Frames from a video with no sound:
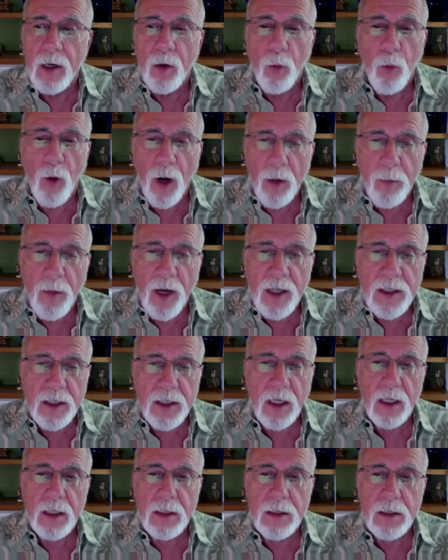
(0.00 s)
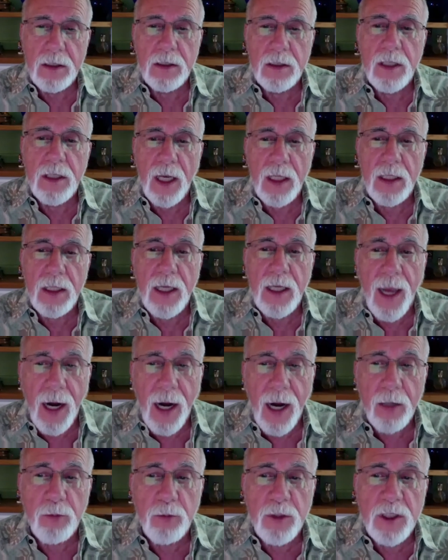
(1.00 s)
One of my sons has had the
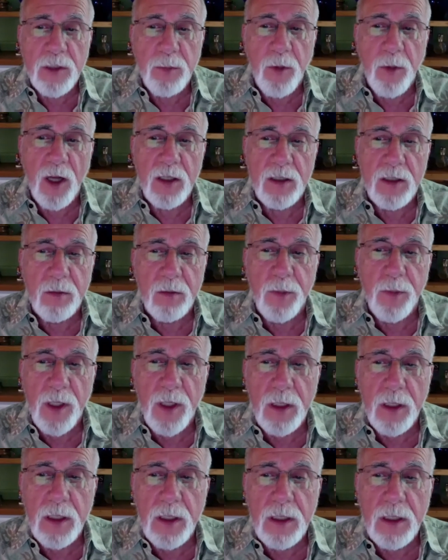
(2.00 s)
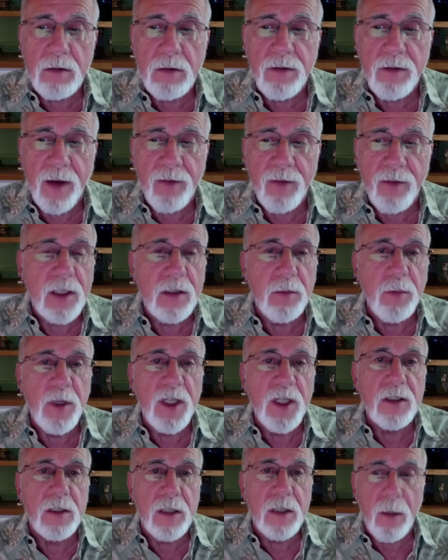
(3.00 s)
added responsibility of having to be
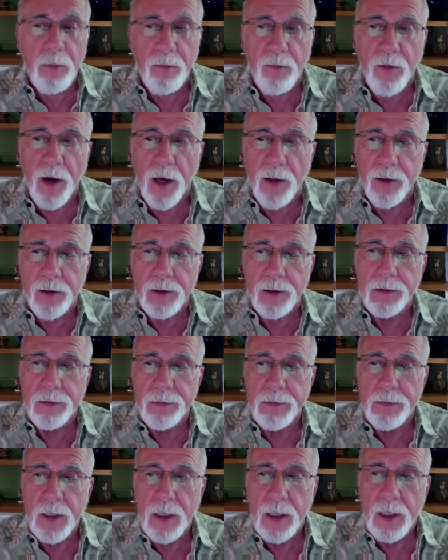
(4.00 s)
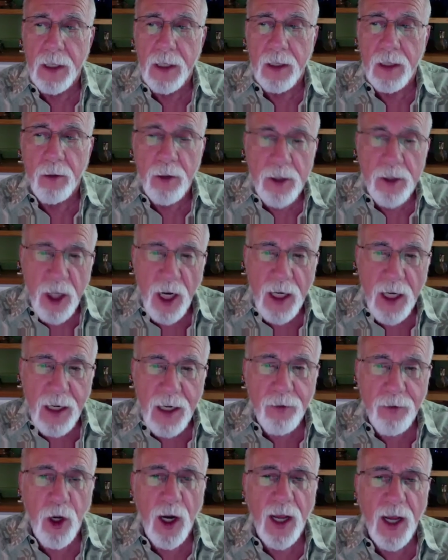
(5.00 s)
a stepfather, which I
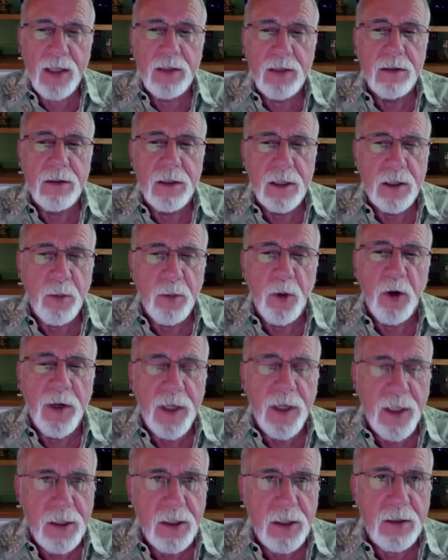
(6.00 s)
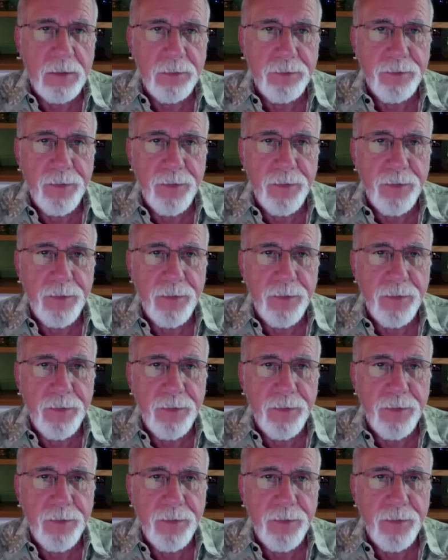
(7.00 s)
never had to experience.